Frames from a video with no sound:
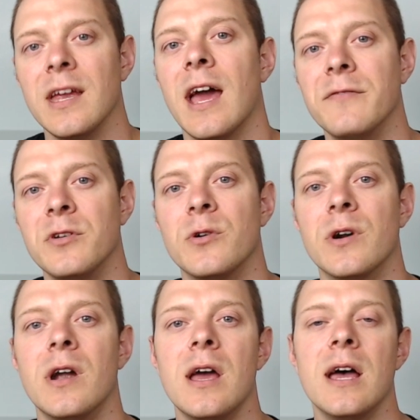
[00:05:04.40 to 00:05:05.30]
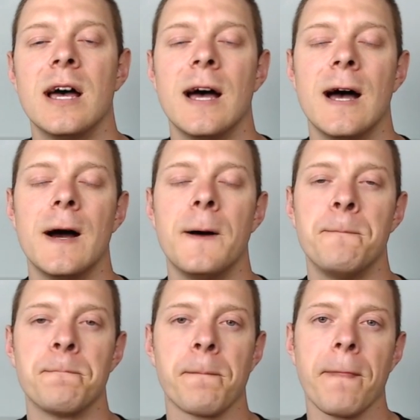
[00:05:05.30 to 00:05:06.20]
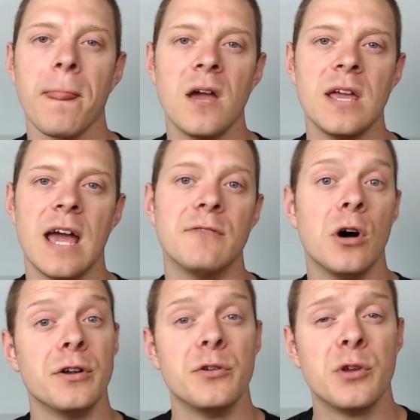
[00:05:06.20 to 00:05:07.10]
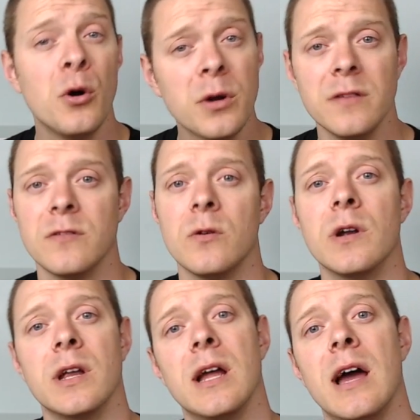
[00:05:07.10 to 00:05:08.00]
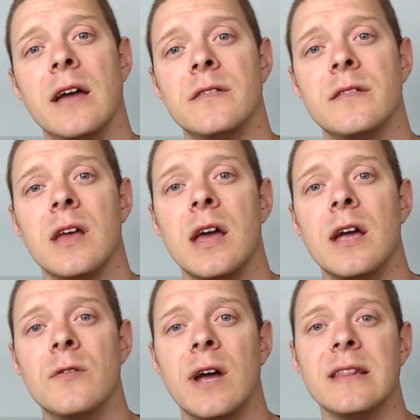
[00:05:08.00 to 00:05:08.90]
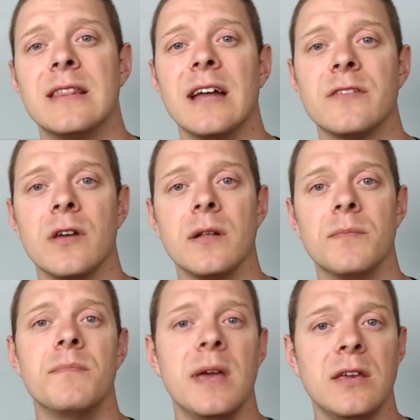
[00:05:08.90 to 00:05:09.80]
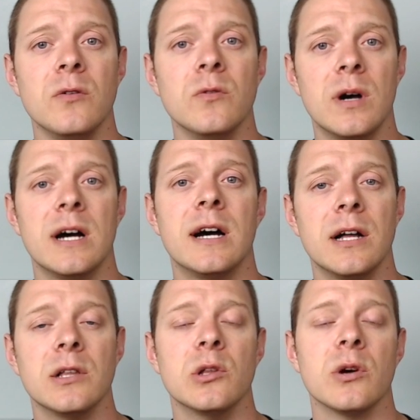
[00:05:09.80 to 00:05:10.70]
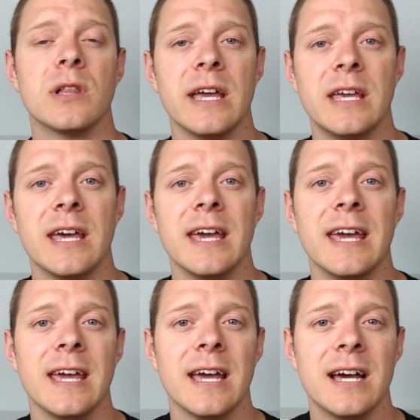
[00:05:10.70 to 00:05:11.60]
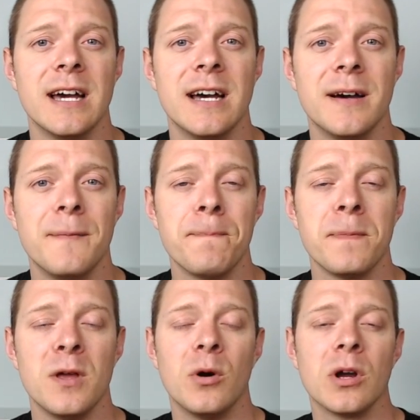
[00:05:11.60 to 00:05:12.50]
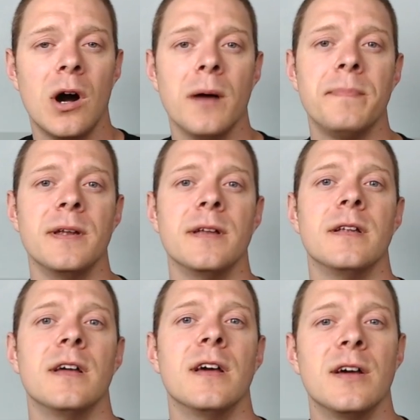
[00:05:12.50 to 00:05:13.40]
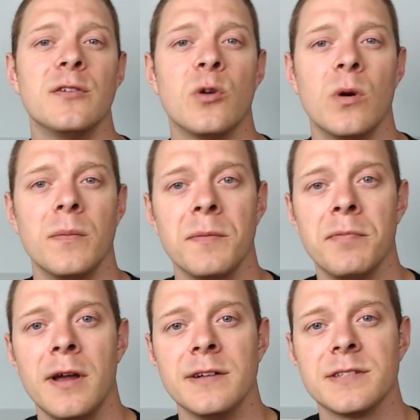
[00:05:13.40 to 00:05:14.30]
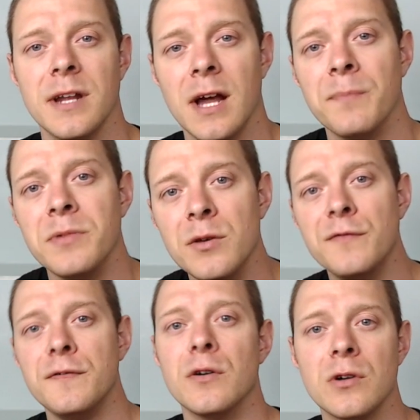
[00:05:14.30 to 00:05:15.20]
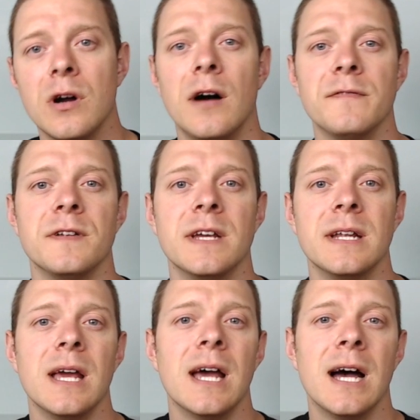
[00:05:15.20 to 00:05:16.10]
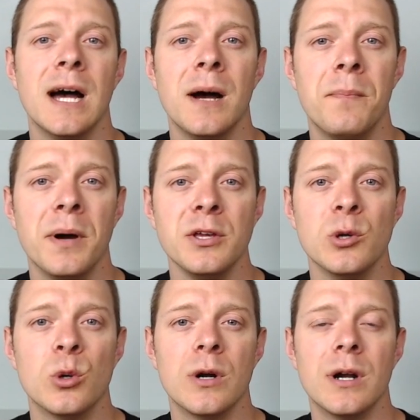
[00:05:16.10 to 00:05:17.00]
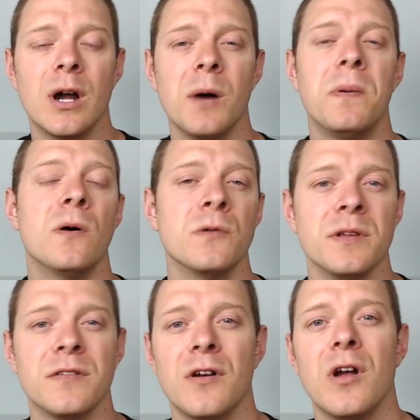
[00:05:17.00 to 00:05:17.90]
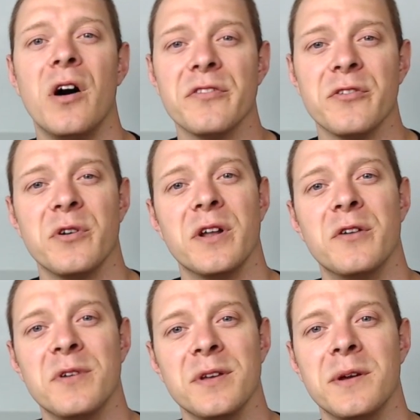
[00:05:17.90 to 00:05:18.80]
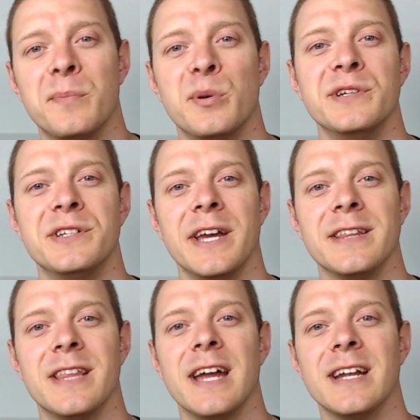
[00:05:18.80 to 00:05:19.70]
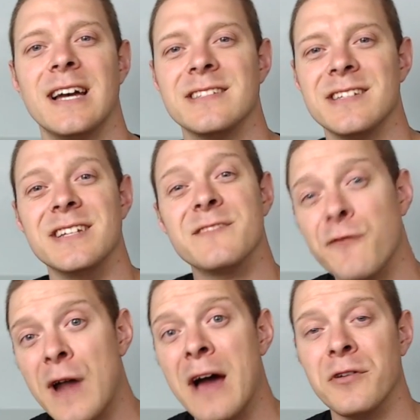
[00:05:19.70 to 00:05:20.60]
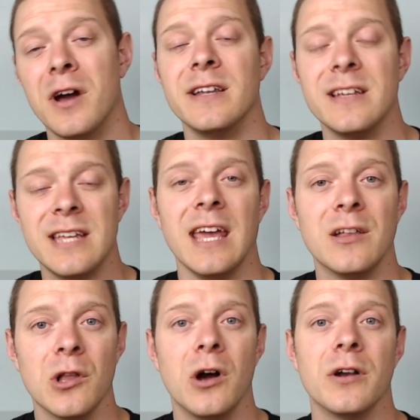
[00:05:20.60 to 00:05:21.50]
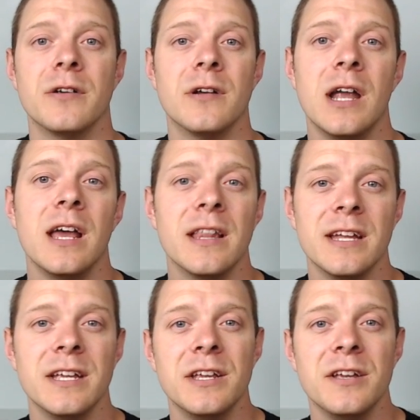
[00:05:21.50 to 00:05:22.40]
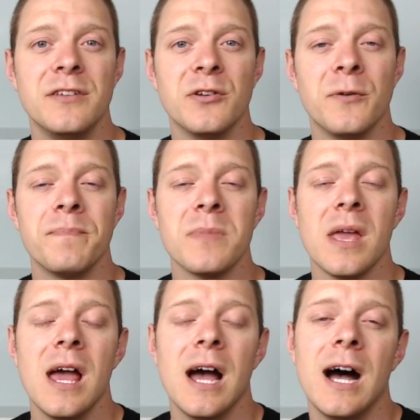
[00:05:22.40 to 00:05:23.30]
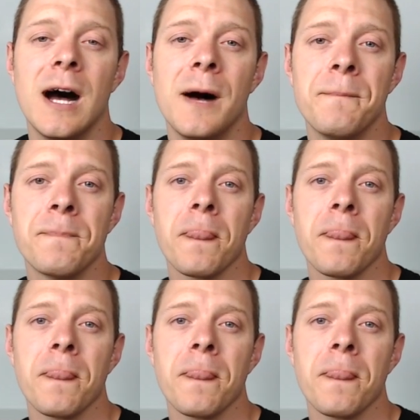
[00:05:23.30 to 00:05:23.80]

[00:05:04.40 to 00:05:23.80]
you have your um, you have all your tokens organized, right? That's going to make you uh, look like a um, you know competent tournament player. It's going to help you feel confident uh, but your opponents are also going to really appreciate that, as it is frowned on to take longer than you need to. Um,